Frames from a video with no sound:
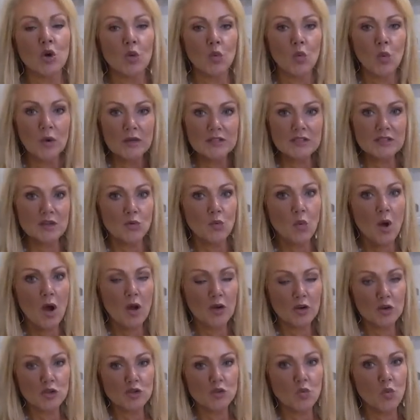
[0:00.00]
Once the
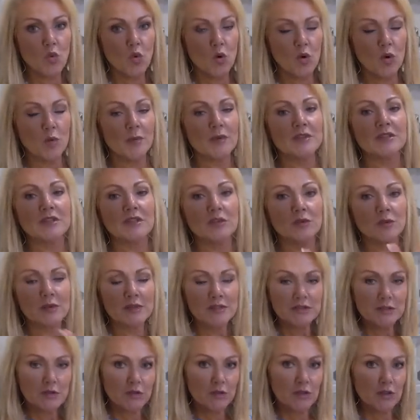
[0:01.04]
water is warm, it's going to
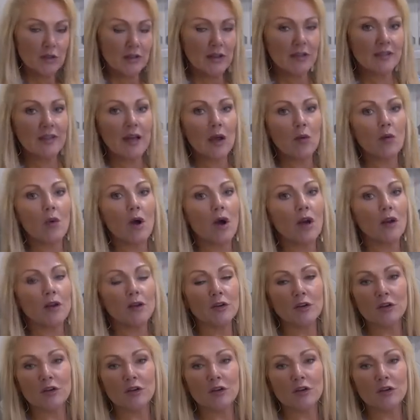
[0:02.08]
recirculate that water.